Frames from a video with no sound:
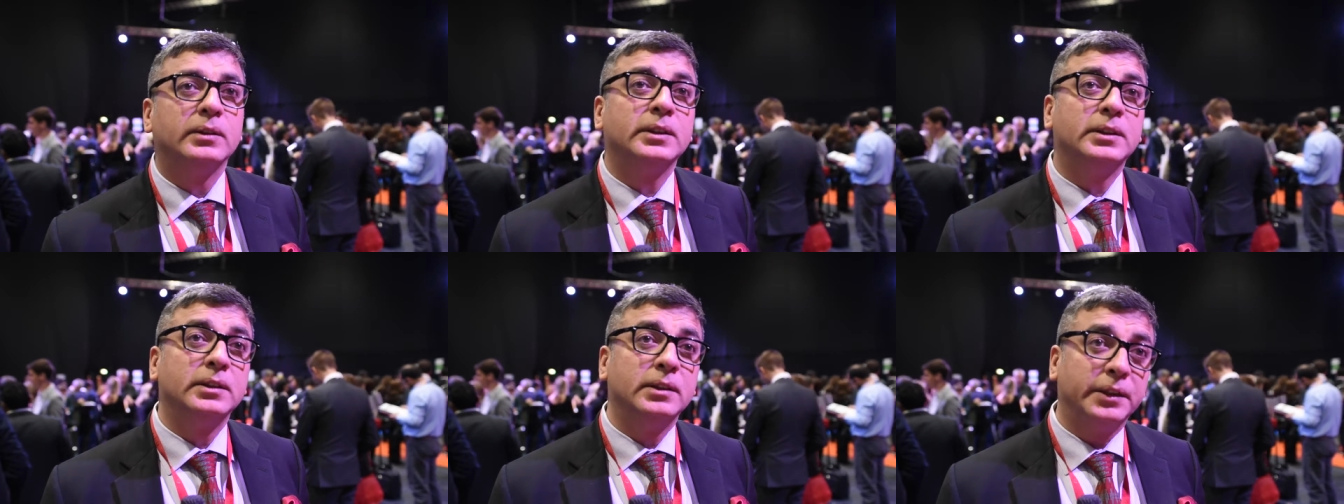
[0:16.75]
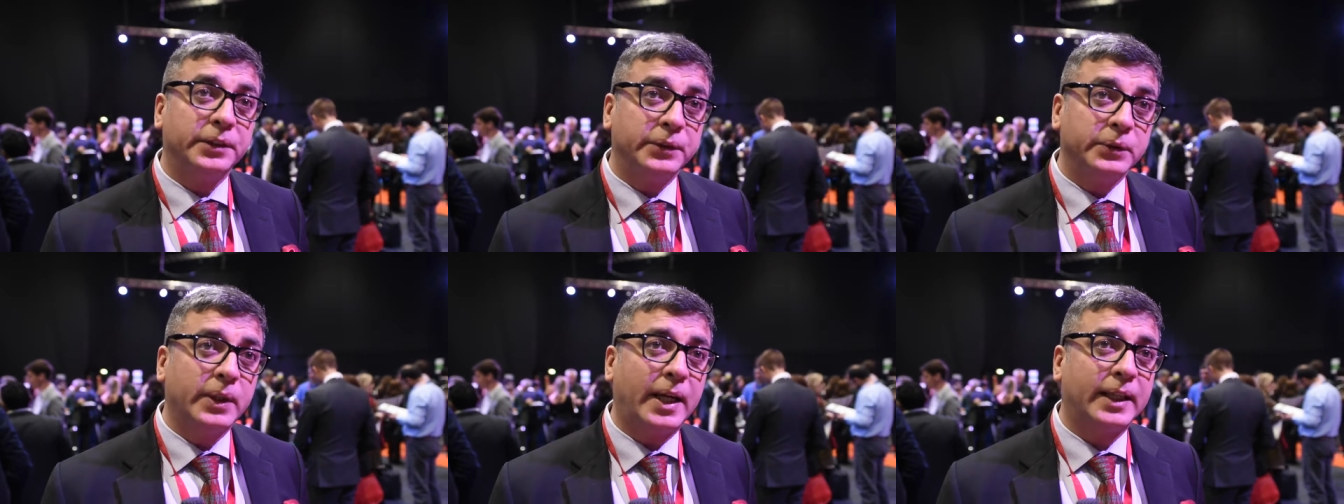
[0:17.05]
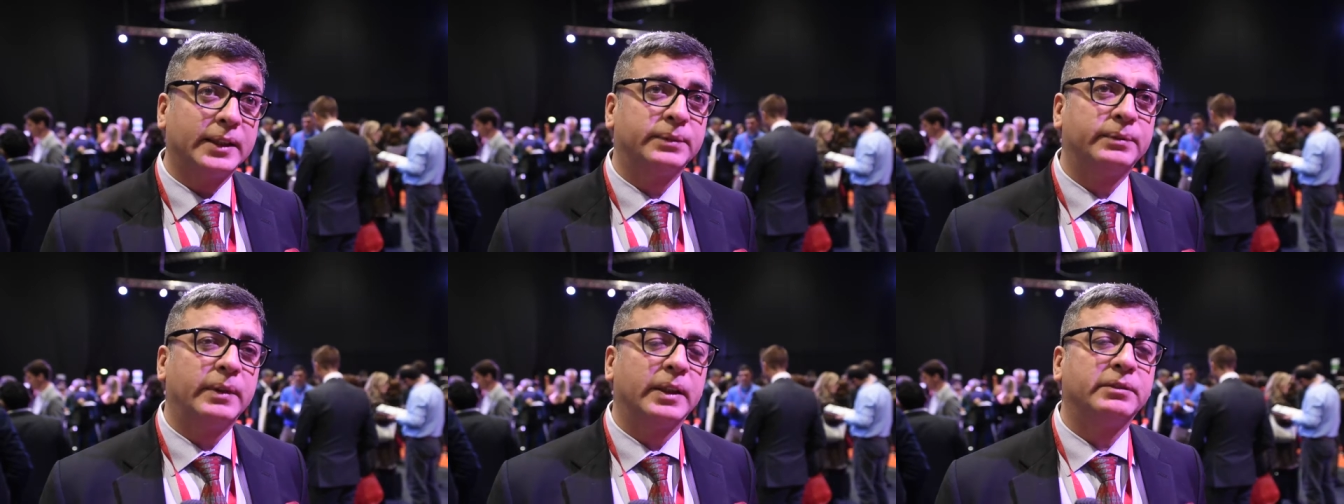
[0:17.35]
This is a new
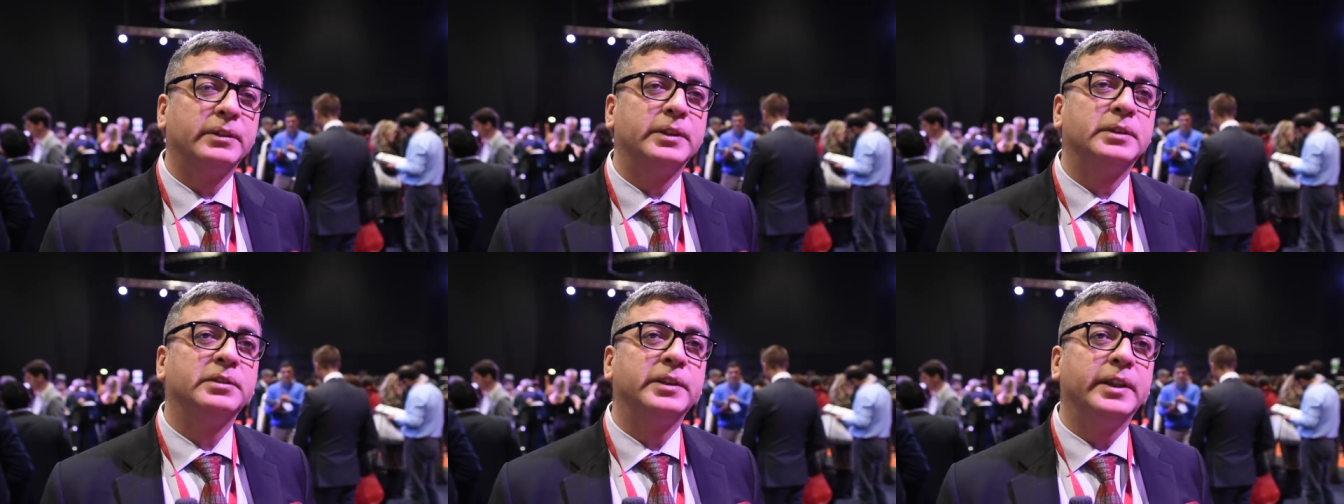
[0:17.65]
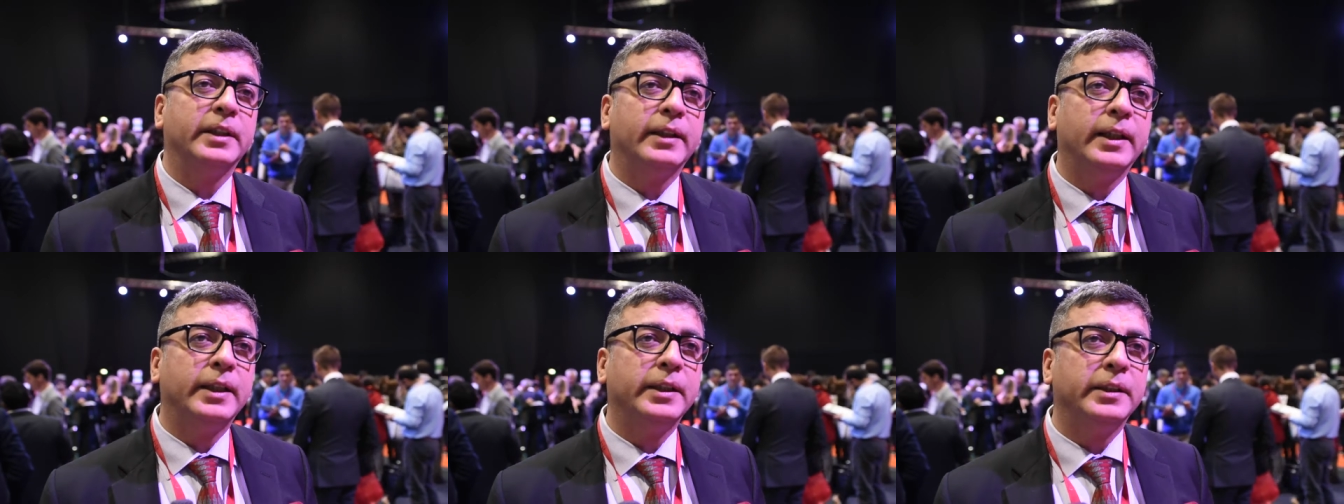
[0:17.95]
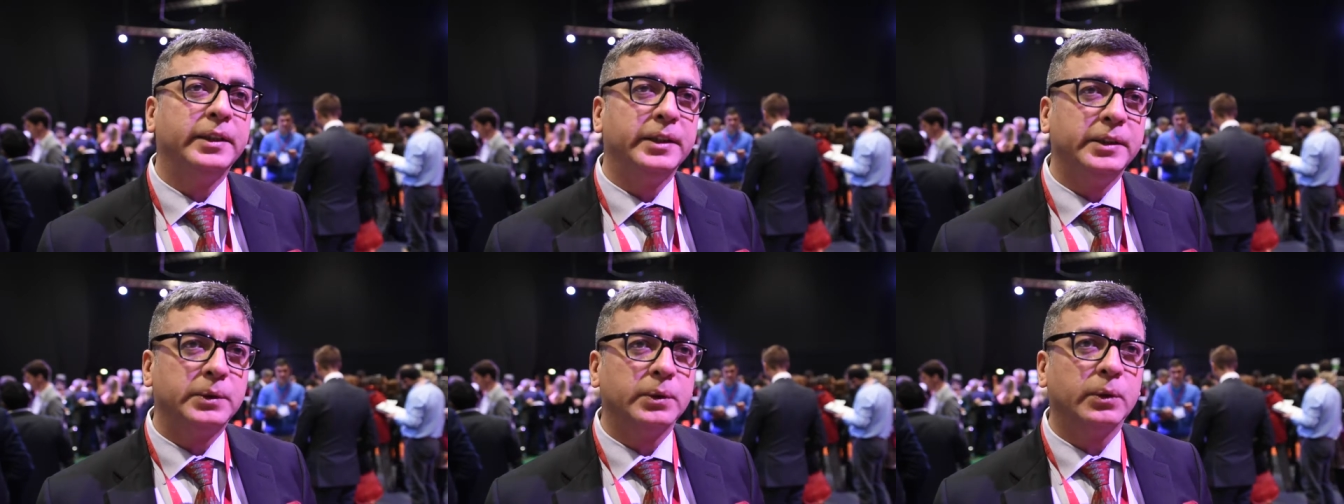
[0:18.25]
aspect which we really
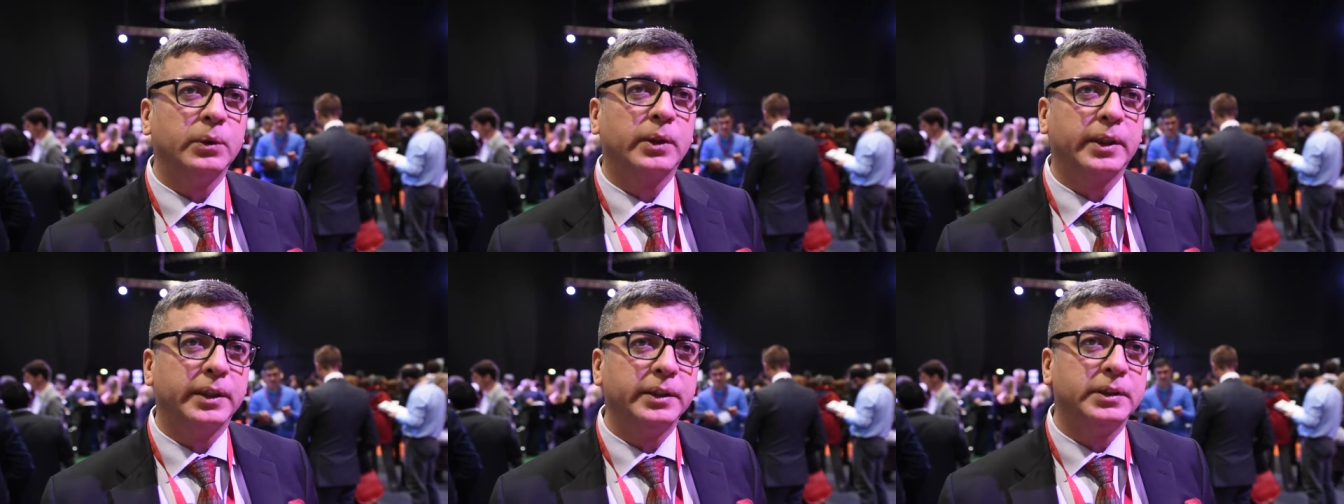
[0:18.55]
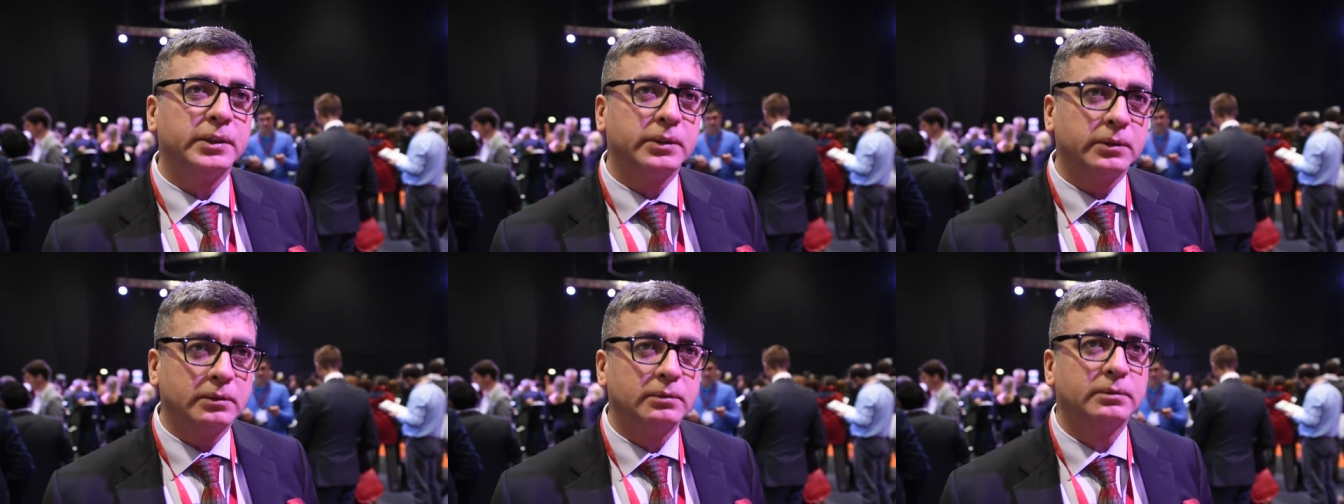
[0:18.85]
need to look into.